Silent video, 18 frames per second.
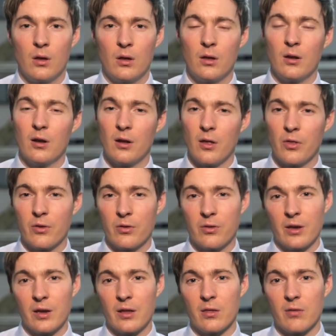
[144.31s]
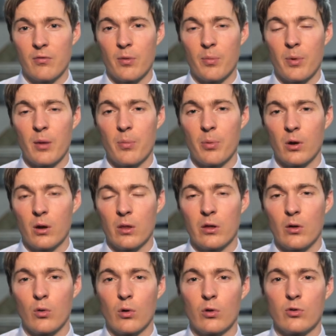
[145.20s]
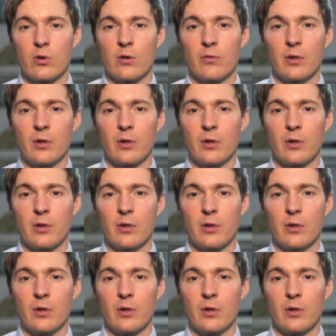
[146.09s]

In another scientific paper on the origin of